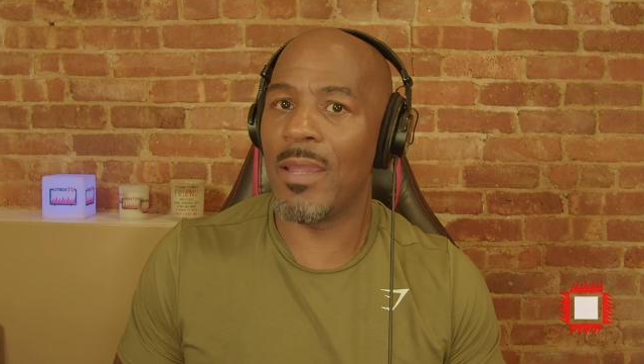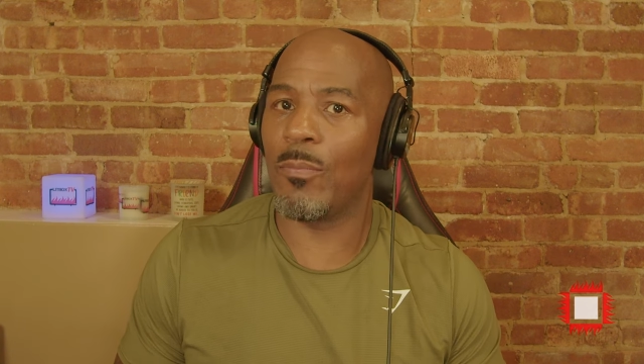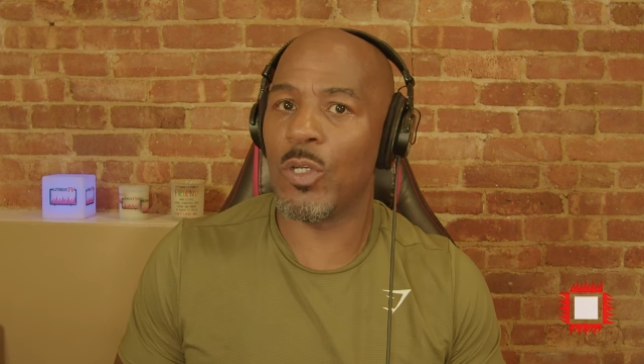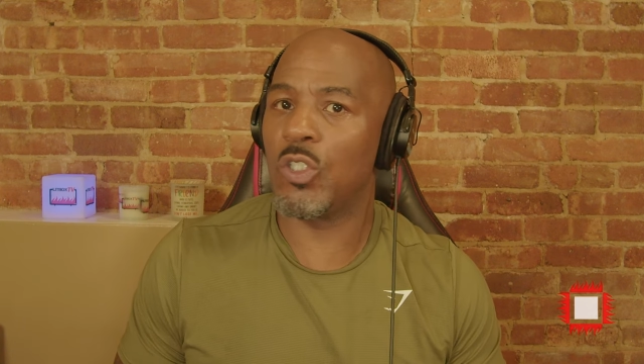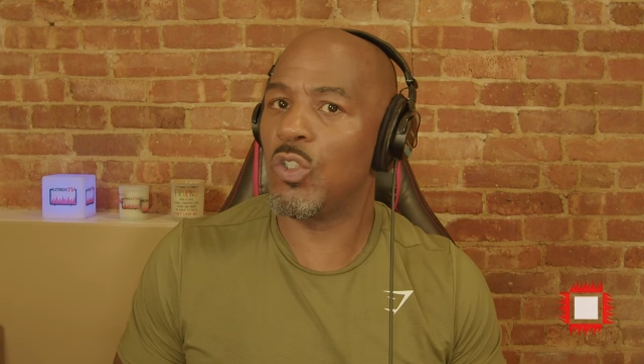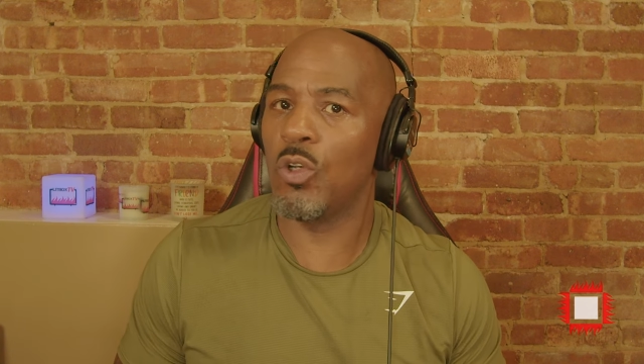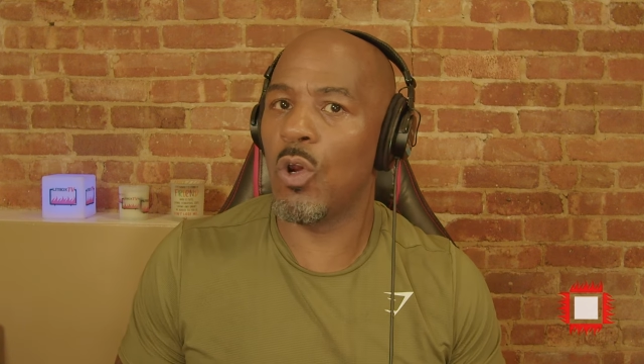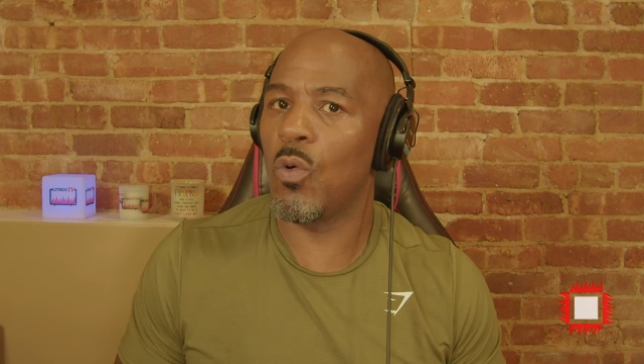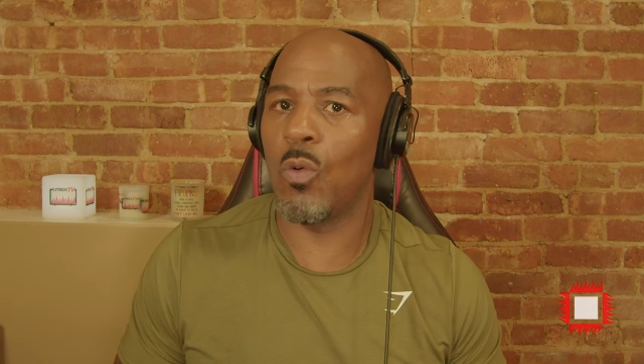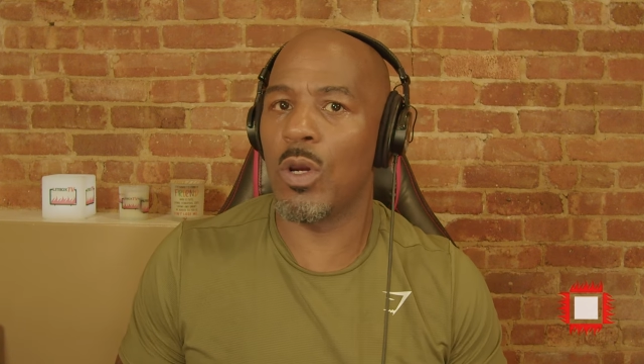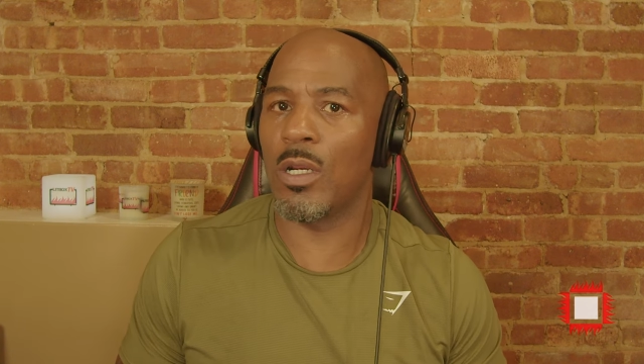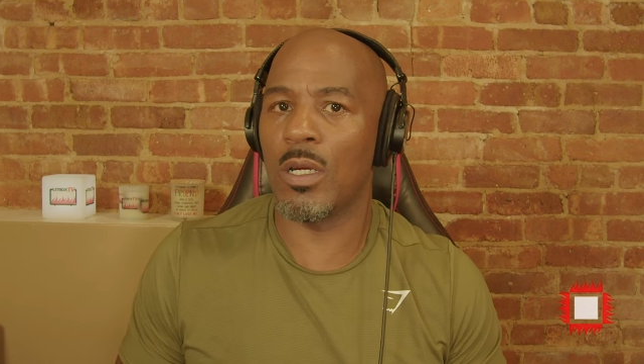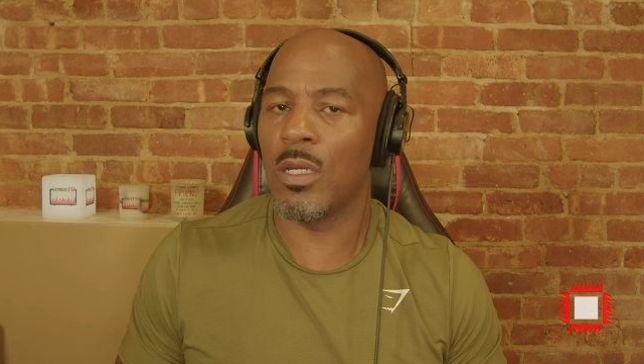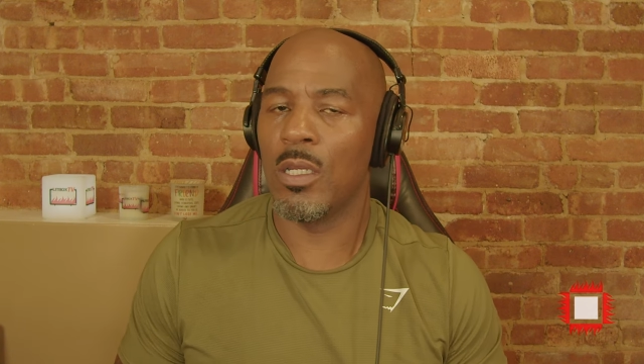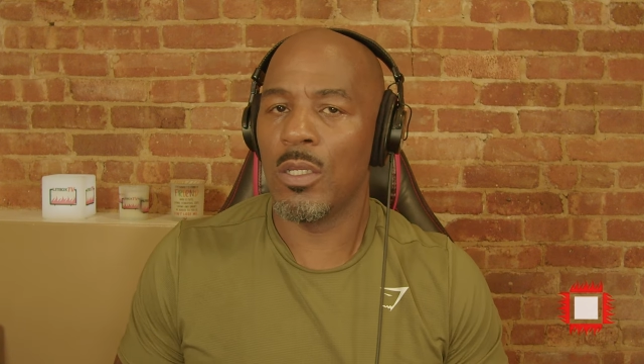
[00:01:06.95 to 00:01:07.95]
but you don't
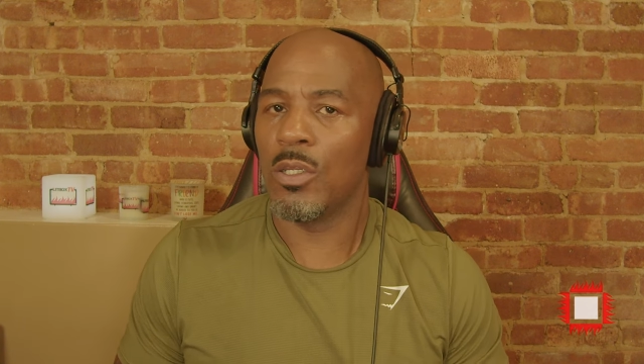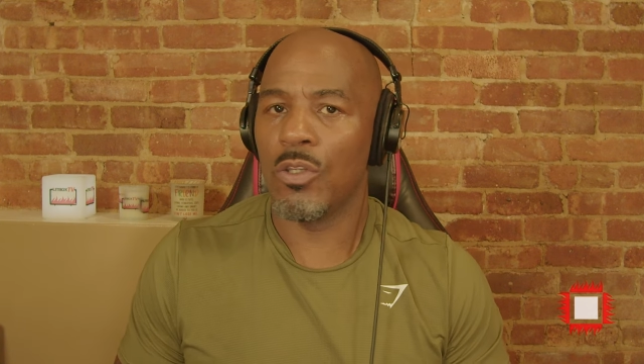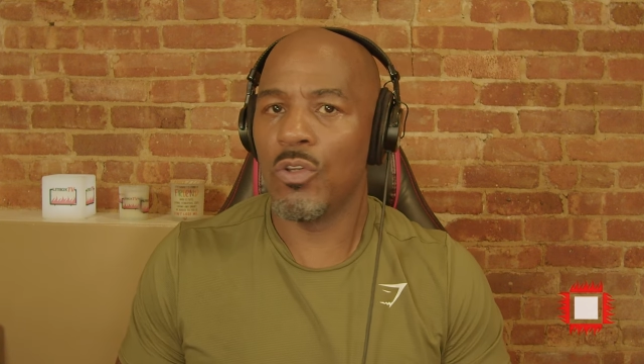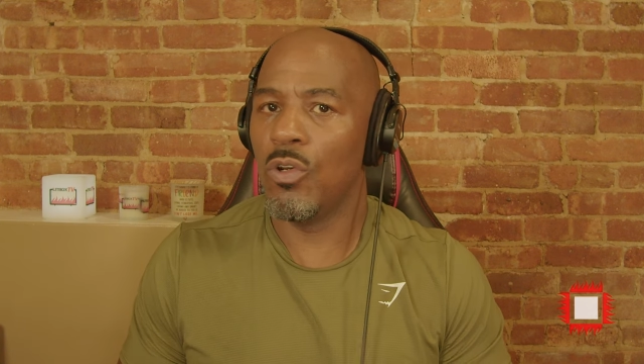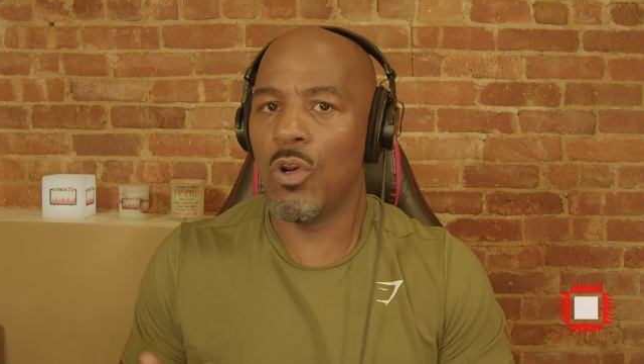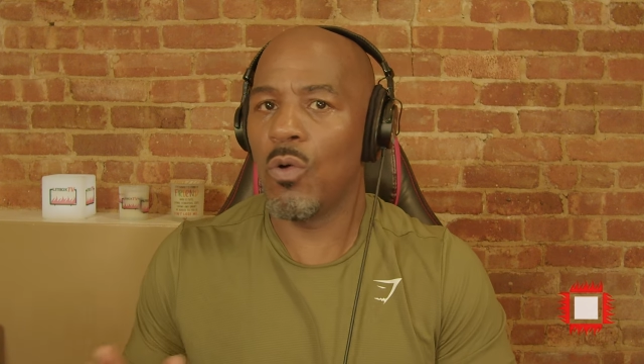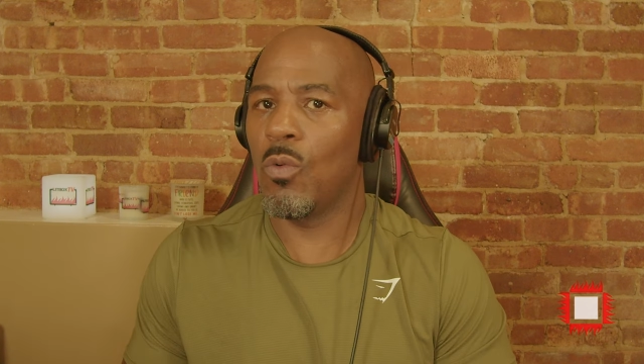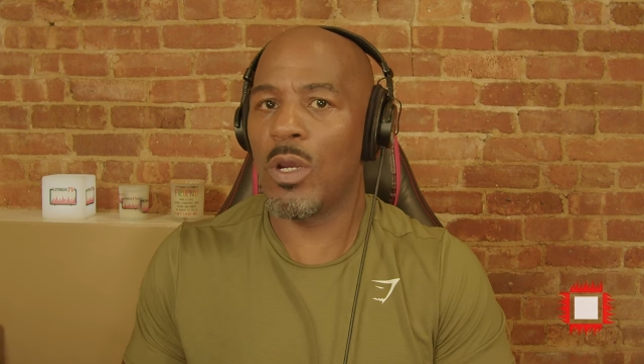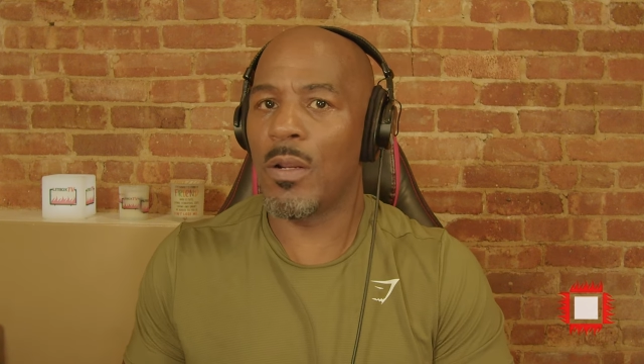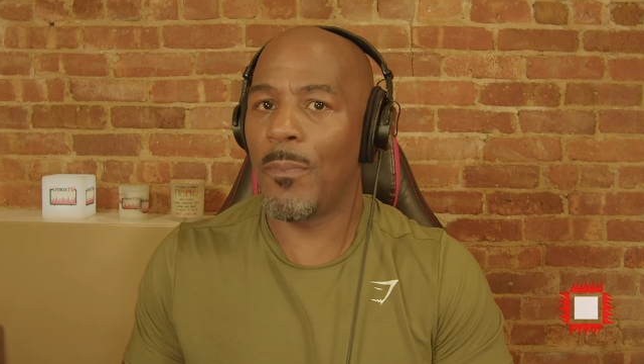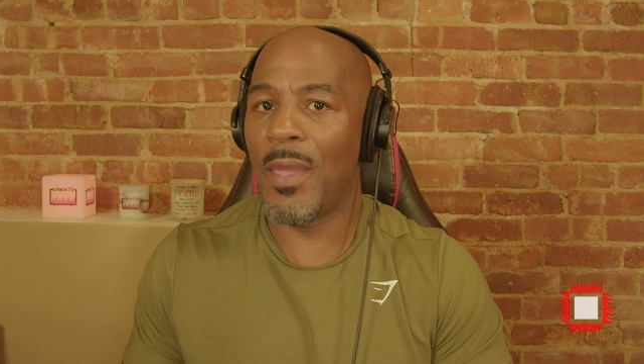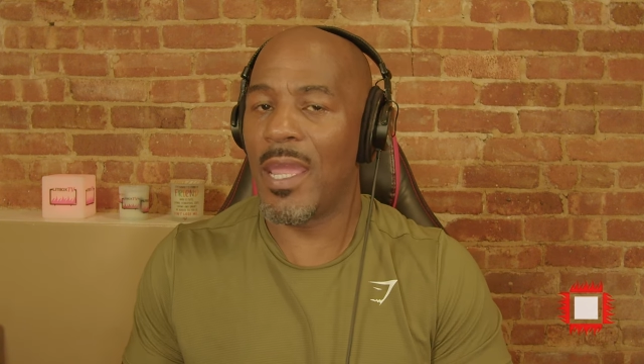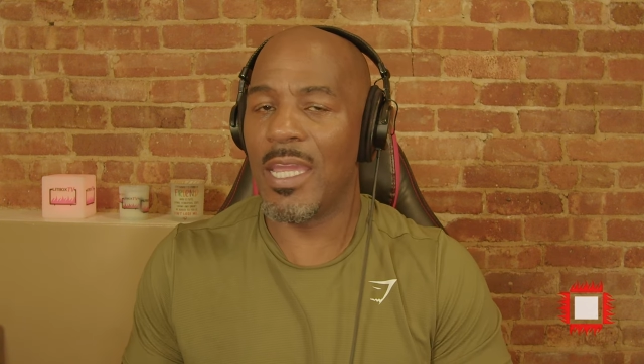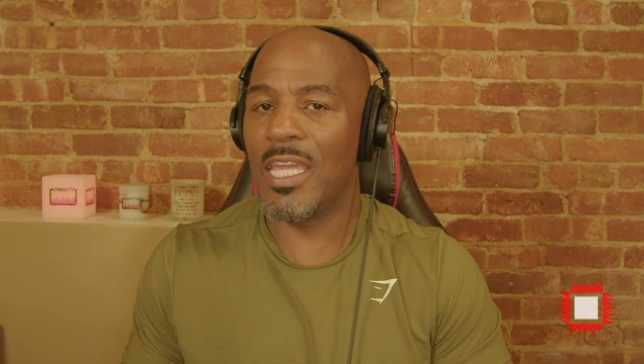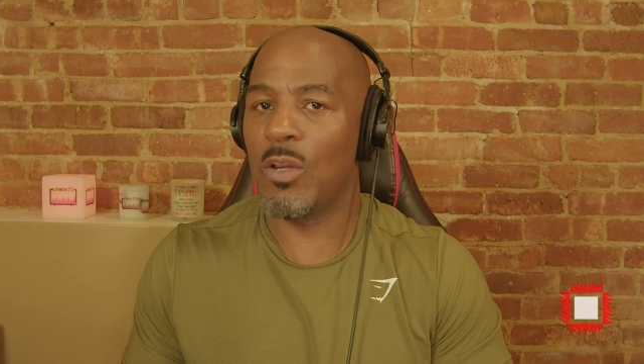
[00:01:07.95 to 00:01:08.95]
wanna you don't wanna
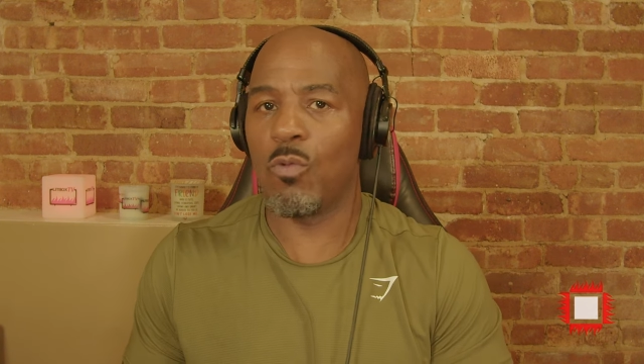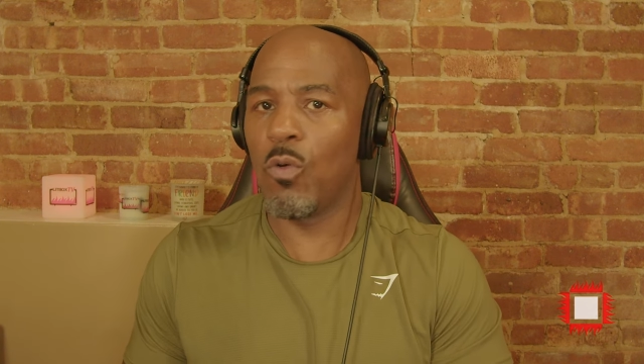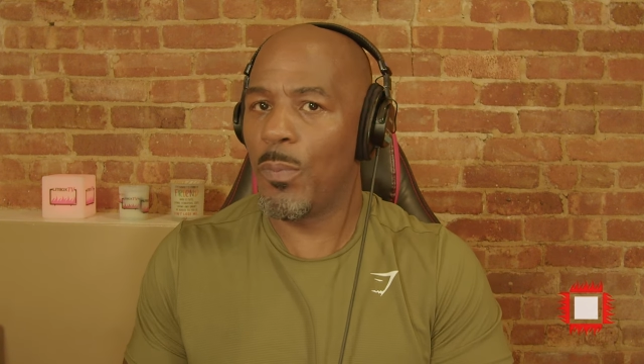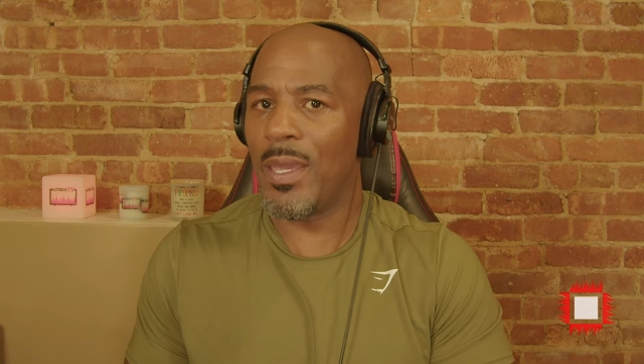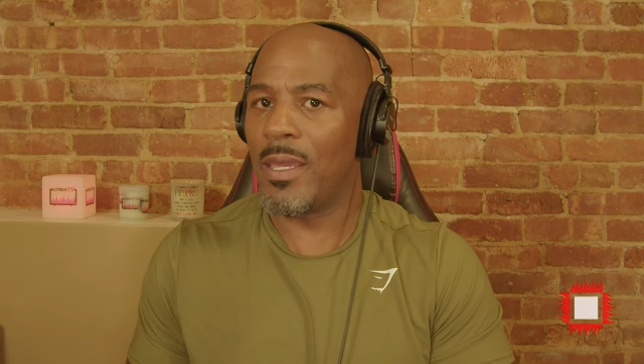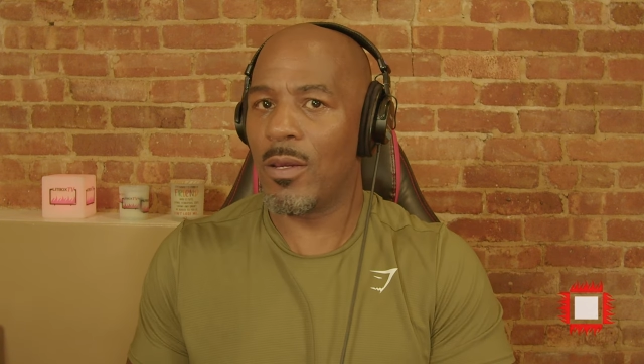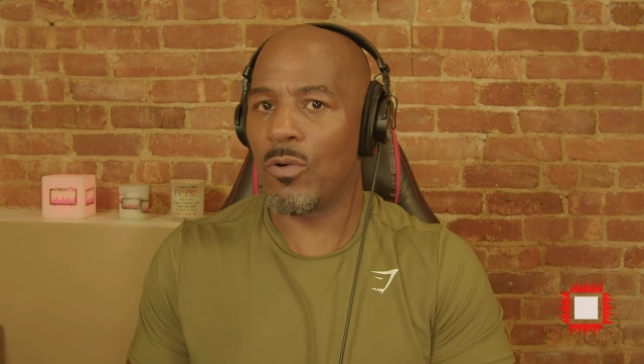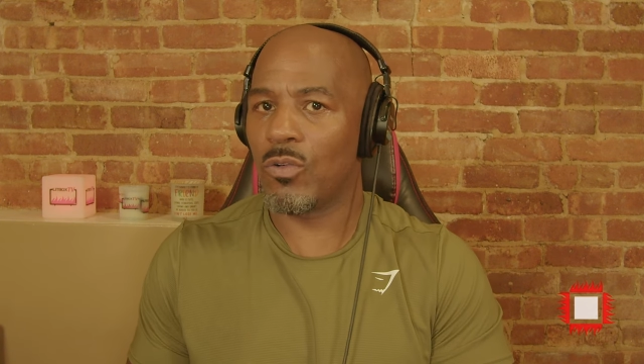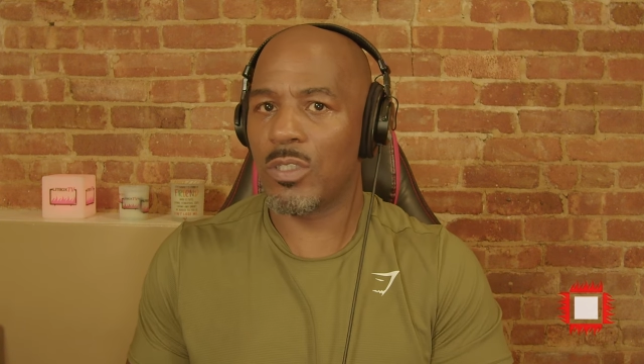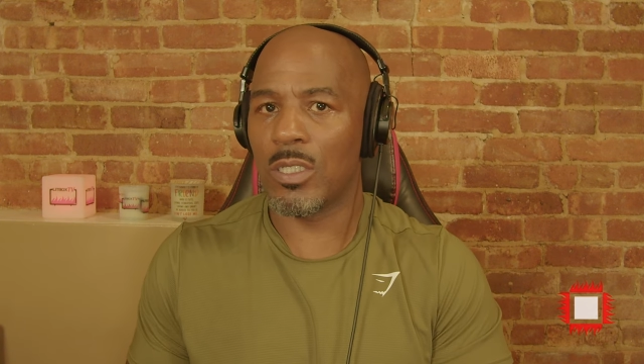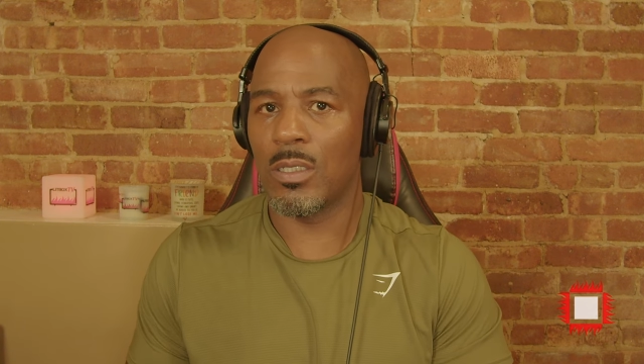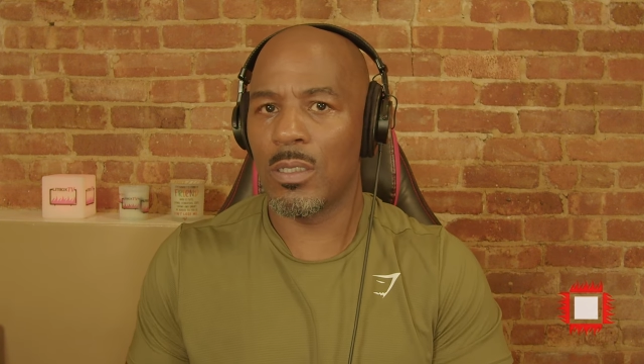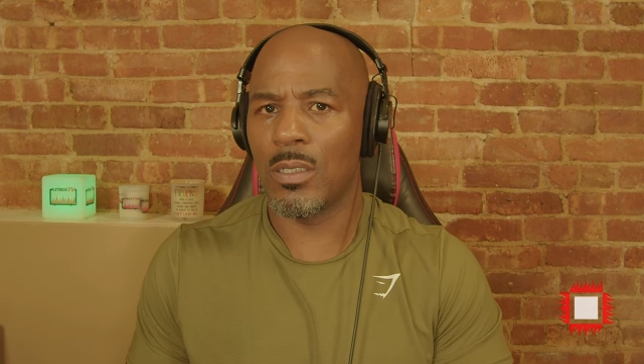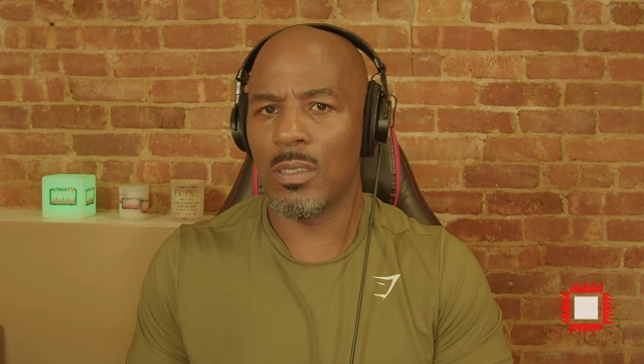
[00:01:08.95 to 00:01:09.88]
pay equal bills.